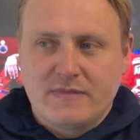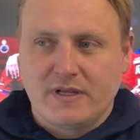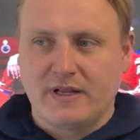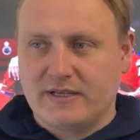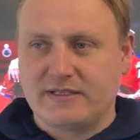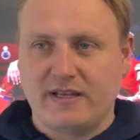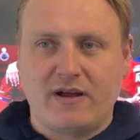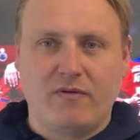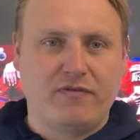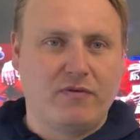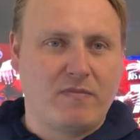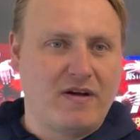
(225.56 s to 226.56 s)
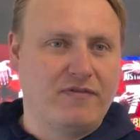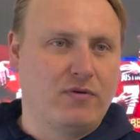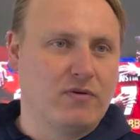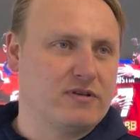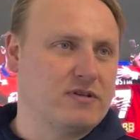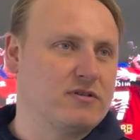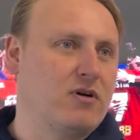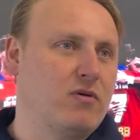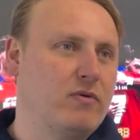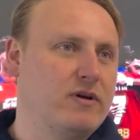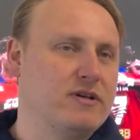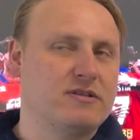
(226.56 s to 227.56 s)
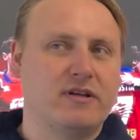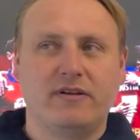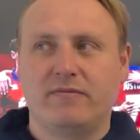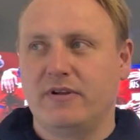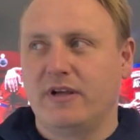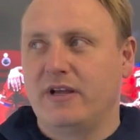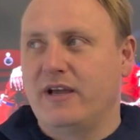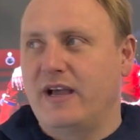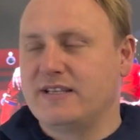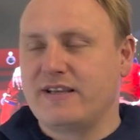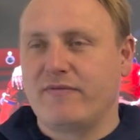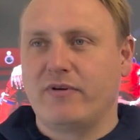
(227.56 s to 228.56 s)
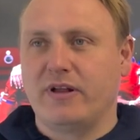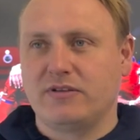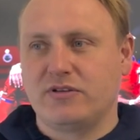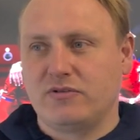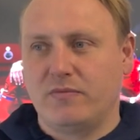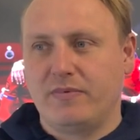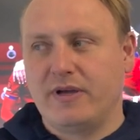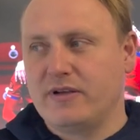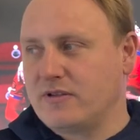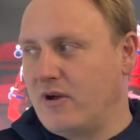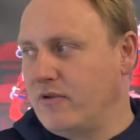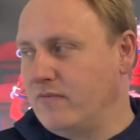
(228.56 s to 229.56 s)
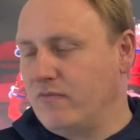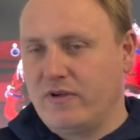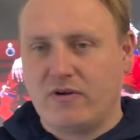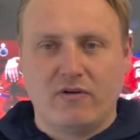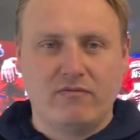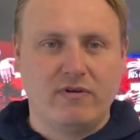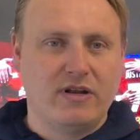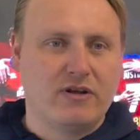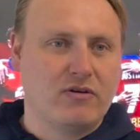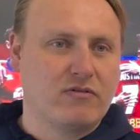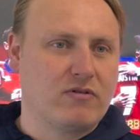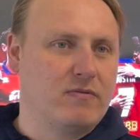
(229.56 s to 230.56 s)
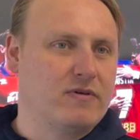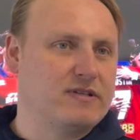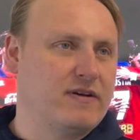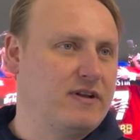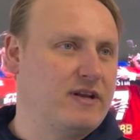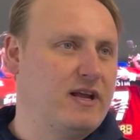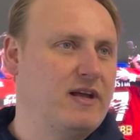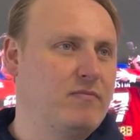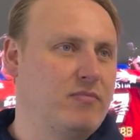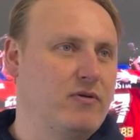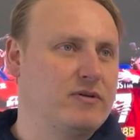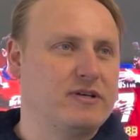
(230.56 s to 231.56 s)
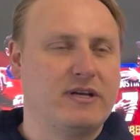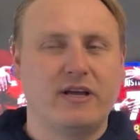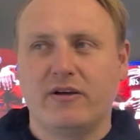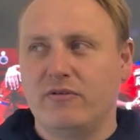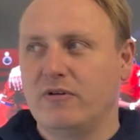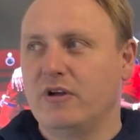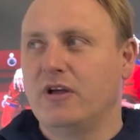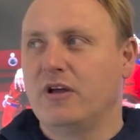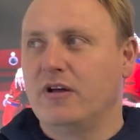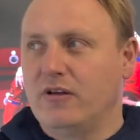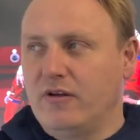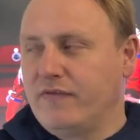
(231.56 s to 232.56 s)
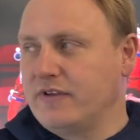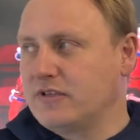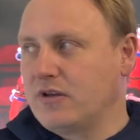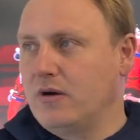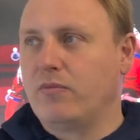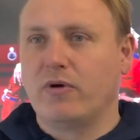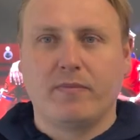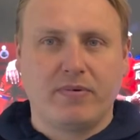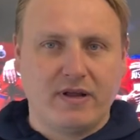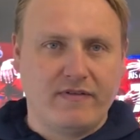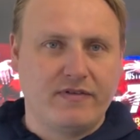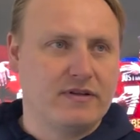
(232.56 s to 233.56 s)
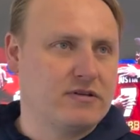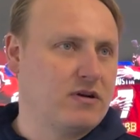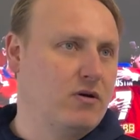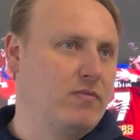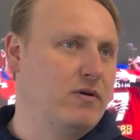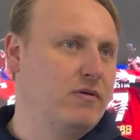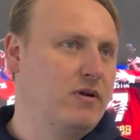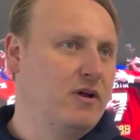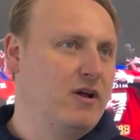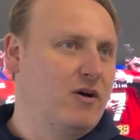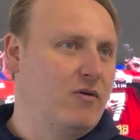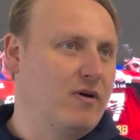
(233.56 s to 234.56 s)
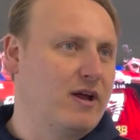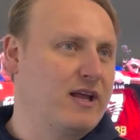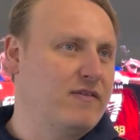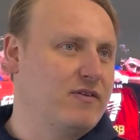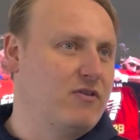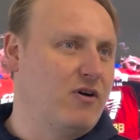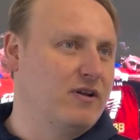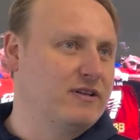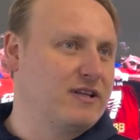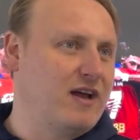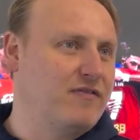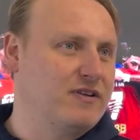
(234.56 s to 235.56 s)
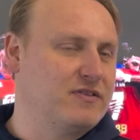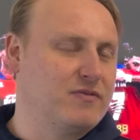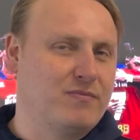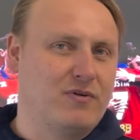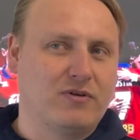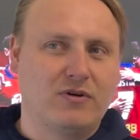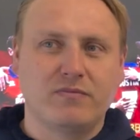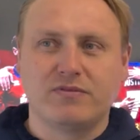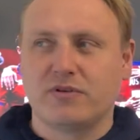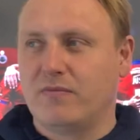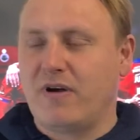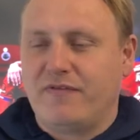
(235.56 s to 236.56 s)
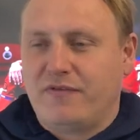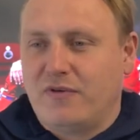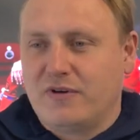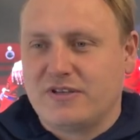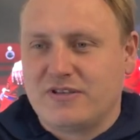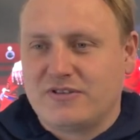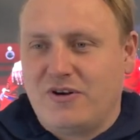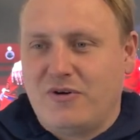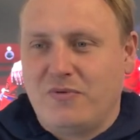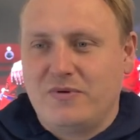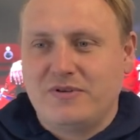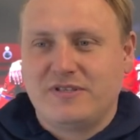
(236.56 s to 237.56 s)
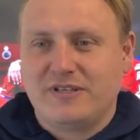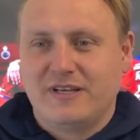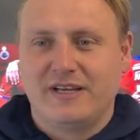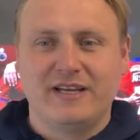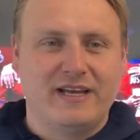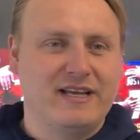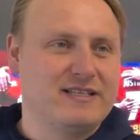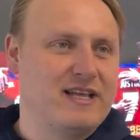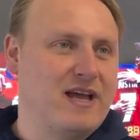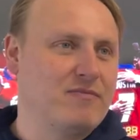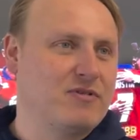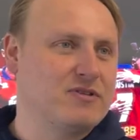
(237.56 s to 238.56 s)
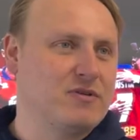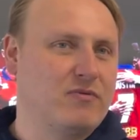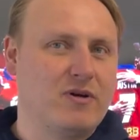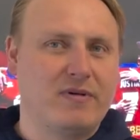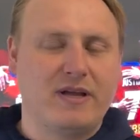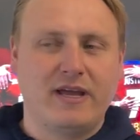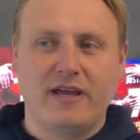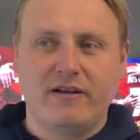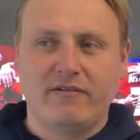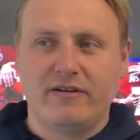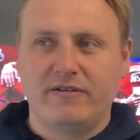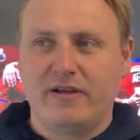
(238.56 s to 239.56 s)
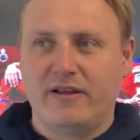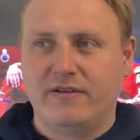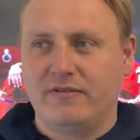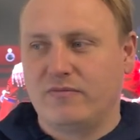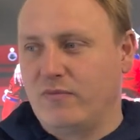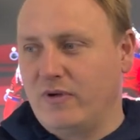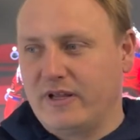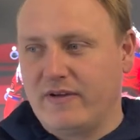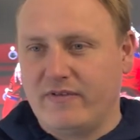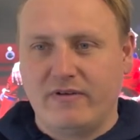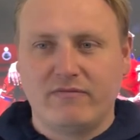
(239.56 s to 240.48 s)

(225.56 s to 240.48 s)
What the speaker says: like I said, my focus as always, and as everyone else should be, and we've got a really good group of 17, 18 boys here who love this club, want to play for this club, and want to give their all and die for this football club. So my focus as always is them, because they want to be here, and we'll give it a